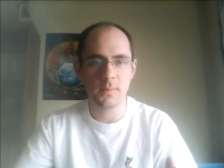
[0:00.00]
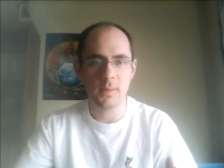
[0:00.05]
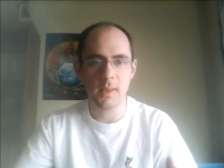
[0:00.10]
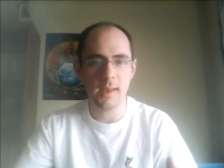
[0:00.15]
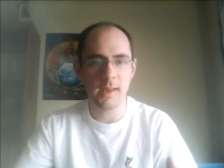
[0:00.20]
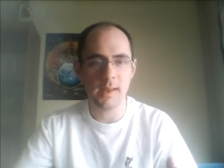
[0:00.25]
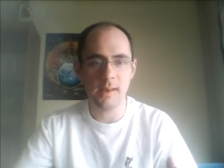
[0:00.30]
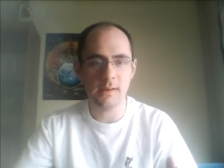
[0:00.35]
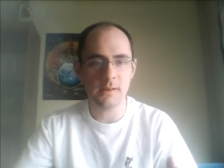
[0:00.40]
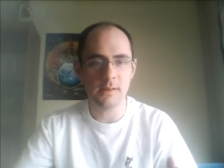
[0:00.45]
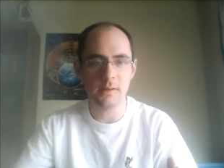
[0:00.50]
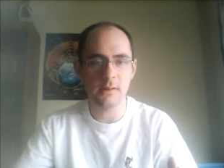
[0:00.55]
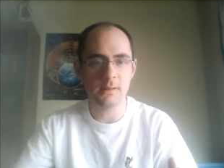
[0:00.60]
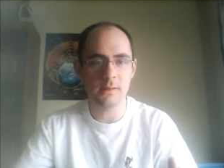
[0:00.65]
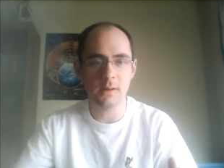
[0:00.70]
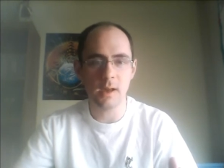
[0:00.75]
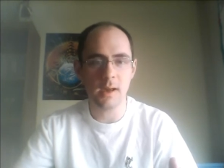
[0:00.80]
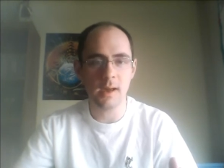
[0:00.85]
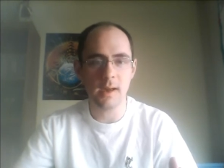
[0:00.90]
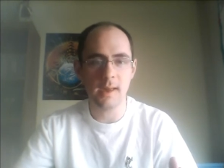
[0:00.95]

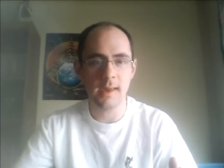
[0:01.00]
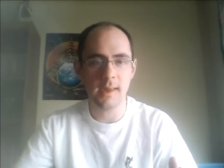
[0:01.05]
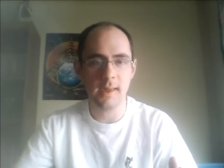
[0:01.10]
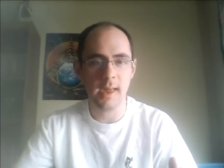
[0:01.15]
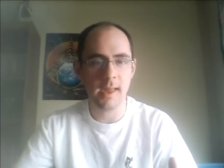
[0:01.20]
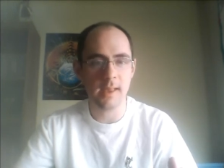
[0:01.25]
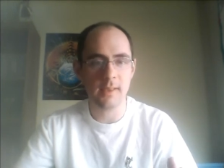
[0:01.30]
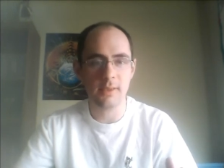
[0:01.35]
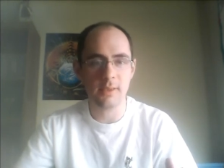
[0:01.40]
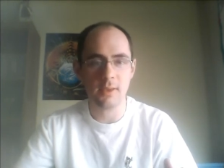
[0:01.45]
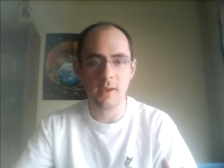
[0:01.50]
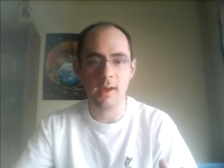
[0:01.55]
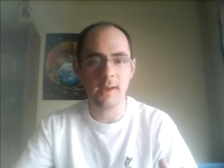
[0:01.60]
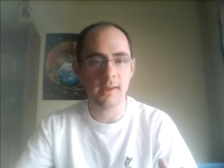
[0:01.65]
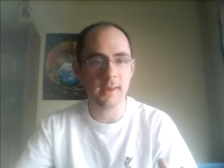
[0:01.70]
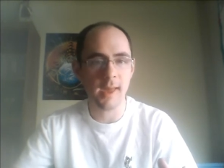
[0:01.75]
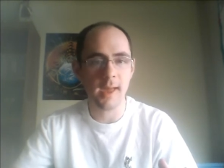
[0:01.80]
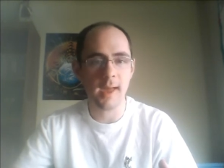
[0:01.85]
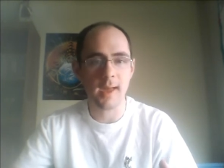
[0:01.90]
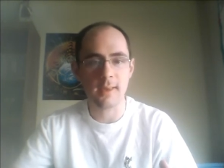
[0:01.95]
And
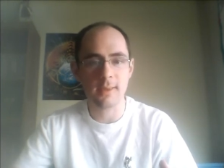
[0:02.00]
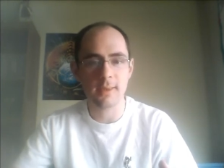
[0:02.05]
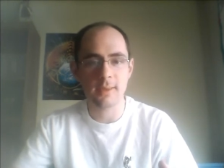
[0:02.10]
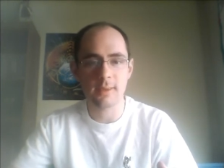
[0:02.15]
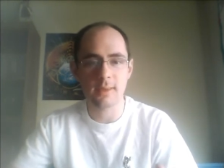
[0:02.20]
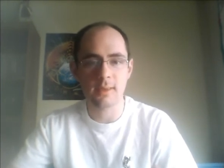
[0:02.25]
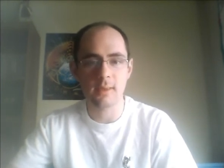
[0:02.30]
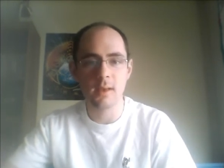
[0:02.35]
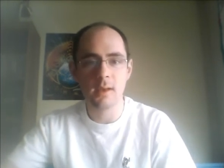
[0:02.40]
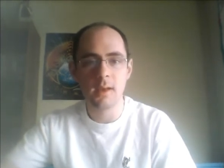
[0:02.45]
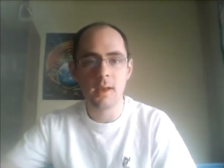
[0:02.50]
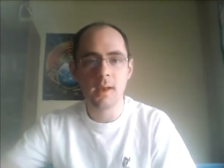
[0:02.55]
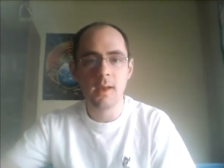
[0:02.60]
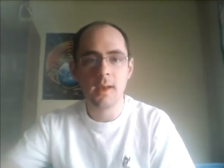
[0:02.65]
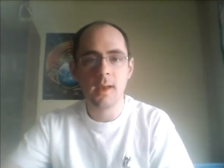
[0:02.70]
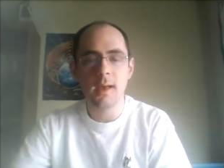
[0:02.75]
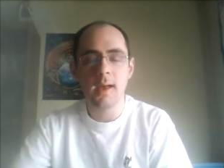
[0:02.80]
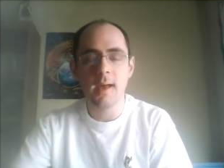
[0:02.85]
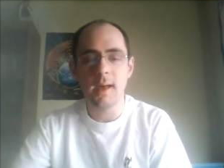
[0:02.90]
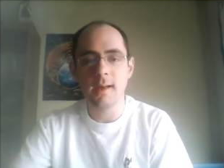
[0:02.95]
I guess,
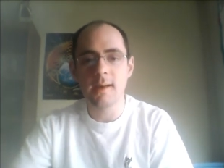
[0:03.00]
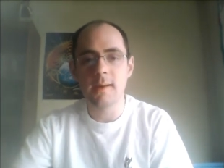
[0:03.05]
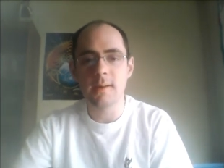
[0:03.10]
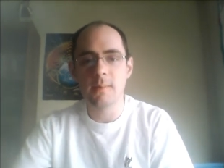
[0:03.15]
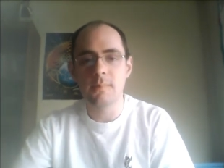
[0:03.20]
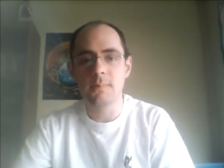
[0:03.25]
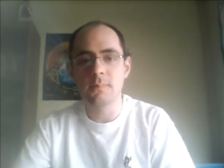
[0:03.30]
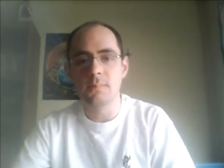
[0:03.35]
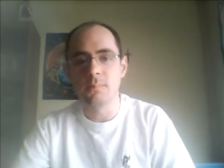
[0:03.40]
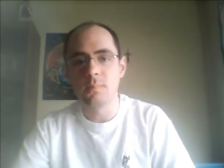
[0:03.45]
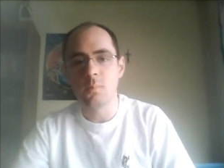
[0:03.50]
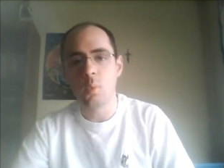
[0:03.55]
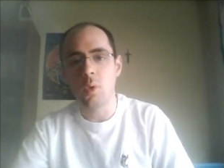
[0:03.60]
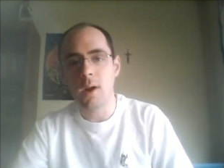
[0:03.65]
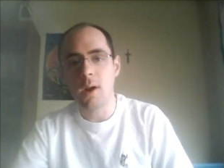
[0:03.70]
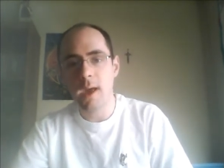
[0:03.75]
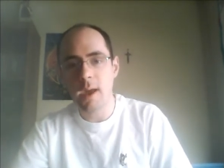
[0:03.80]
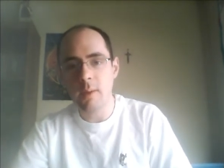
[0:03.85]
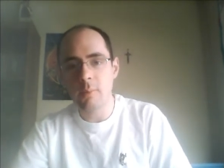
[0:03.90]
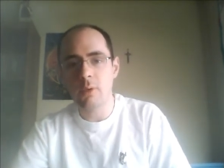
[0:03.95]

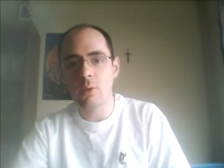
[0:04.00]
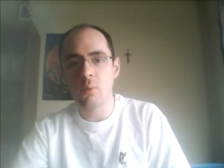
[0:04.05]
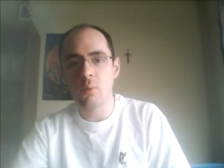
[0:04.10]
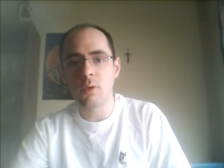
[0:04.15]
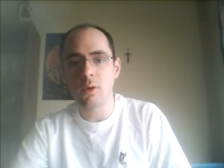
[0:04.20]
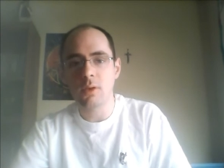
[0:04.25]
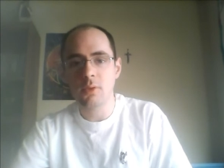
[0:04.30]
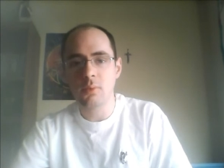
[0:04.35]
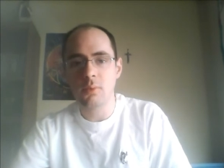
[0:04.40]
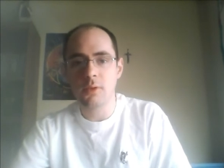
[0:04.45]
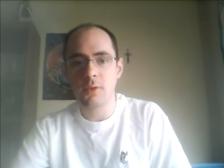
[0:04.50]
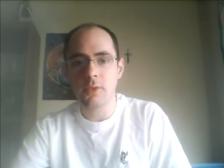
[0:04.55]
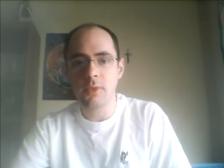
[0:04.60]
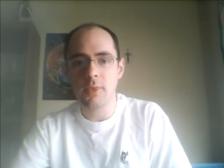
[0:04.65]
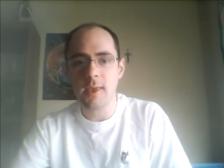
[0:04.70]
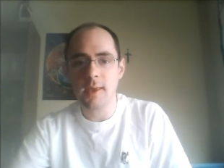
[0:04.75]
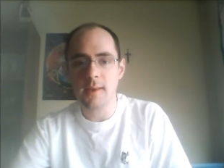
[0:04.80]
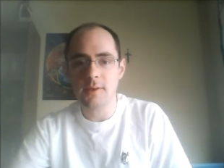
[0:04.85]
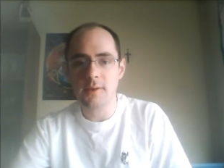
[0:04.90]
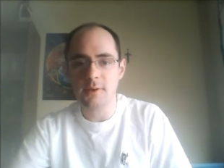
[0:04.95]
what happened was
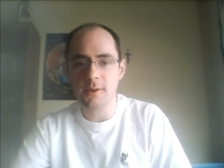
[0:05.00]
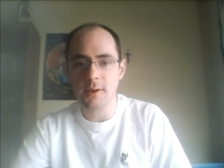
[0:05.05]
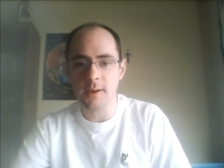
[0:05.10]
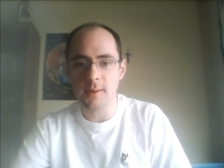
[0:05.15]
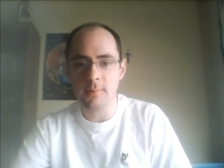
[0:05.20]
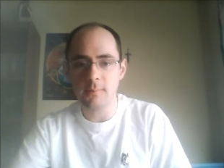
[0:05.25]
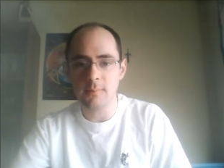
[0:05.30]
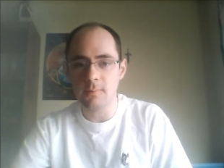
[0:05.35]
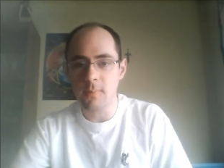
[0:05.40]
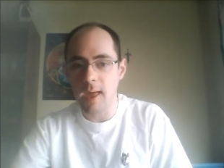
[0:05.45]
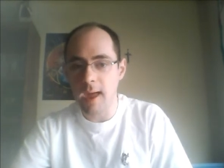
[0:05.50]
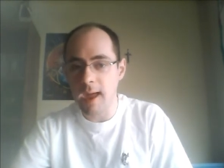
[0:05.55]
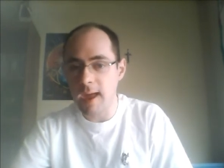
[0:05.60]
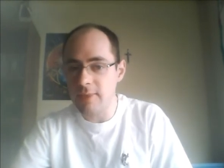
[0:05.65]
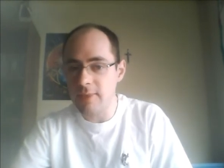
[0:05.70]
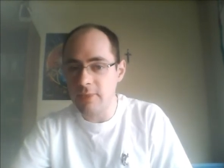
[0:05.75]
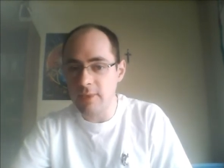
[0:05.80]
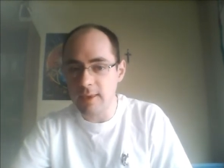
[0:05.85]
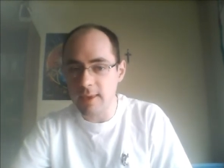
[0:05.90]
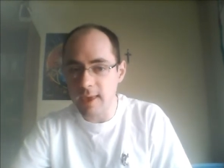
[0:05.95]
that
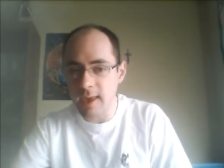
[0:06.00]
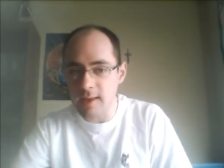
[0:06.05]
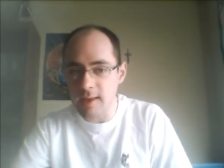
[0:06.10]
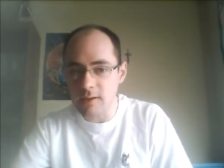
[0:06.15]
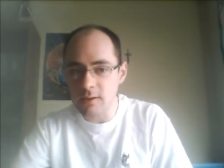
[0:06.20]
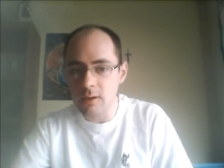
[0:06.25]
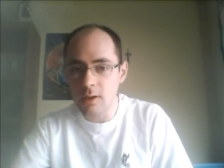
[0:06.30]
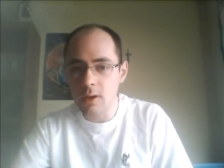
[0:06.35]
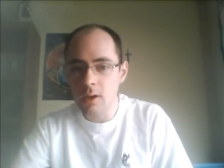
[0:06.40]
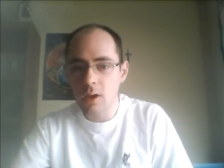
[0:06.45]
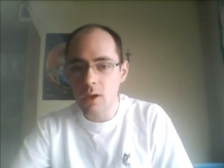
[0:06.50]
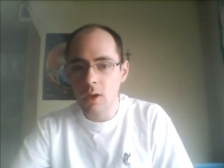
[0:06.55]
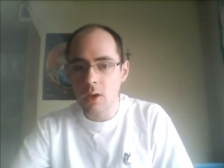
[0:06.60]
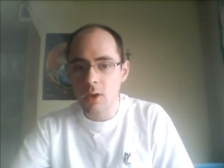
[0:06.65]
at the end,